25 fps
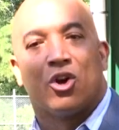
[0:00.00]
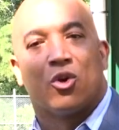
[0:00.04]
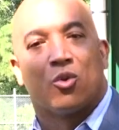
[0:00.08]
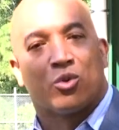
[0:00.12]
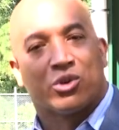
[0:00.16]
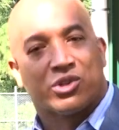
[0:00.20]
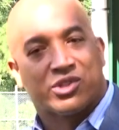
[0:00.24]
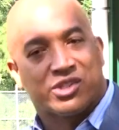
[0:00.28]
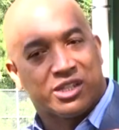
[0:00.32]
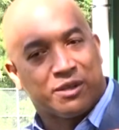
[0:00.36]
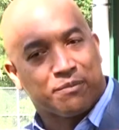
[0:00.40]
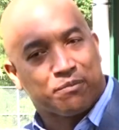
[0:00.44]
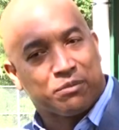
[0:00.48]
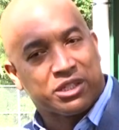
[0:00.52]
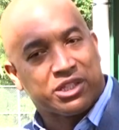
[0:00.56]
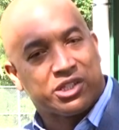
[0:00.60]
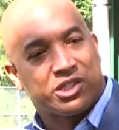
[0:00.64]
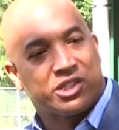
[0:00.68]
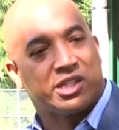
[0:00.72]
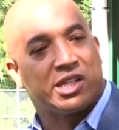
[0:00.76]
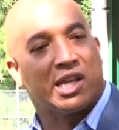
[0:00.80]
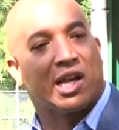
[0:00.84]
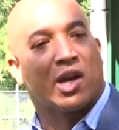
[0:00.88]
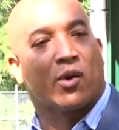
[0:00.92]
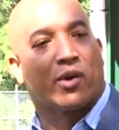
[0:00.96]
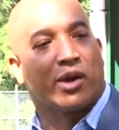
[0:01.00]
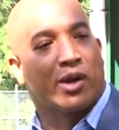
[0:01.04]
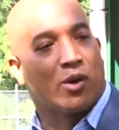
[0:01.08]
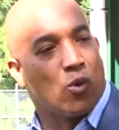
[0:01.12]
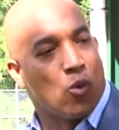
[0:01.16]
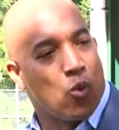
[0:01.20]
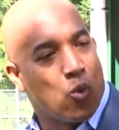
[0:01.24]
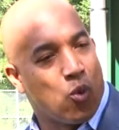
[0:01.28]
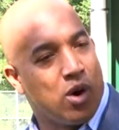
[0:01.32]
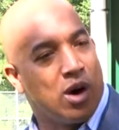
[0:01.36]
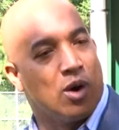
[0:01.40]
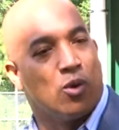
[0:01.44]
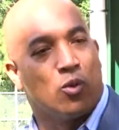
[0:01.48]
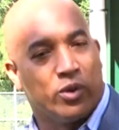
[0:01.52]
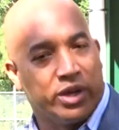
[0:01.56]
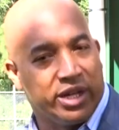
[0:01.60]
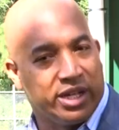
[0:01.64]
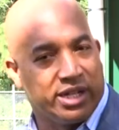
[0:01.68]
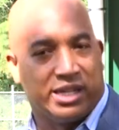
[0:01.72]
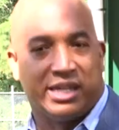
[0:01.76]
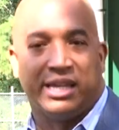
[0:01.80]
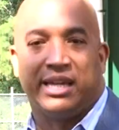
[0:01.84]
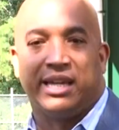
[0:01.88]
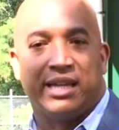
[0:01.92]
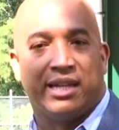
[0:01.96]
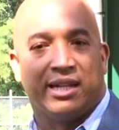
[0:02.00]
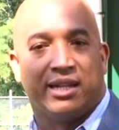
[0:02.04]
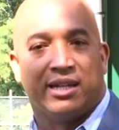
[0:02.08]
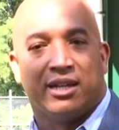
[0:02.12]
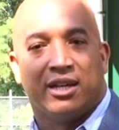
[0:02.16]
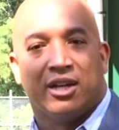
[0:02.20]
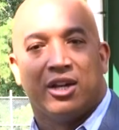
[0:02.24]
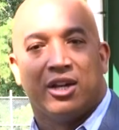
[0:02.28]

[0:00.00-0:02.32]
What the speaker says: We're simply sharing what we need.